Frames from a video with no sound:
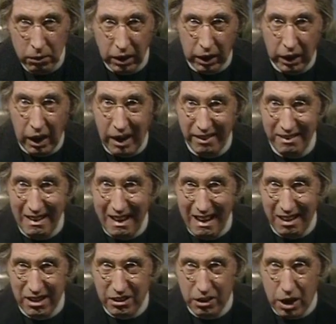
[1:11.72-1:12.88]
the
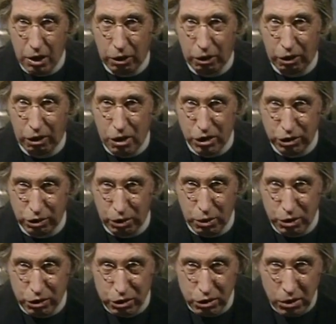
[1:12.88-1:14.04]
carnality of
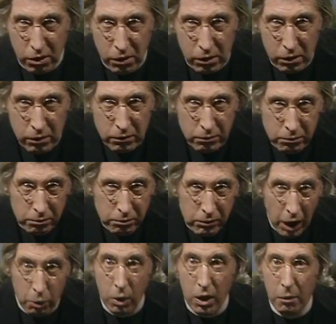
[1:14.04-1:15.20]
crossroads.
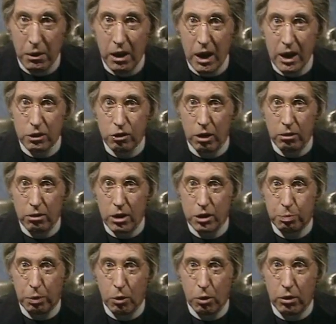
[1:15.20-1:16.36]
And what about that
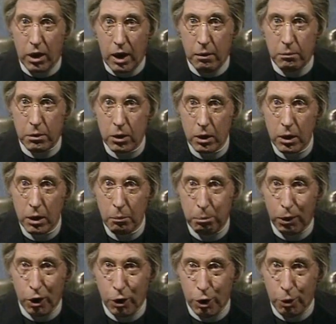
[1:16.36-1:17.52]
children's program?
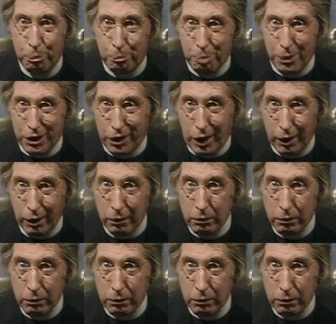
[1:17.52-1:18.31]
Blue Peter.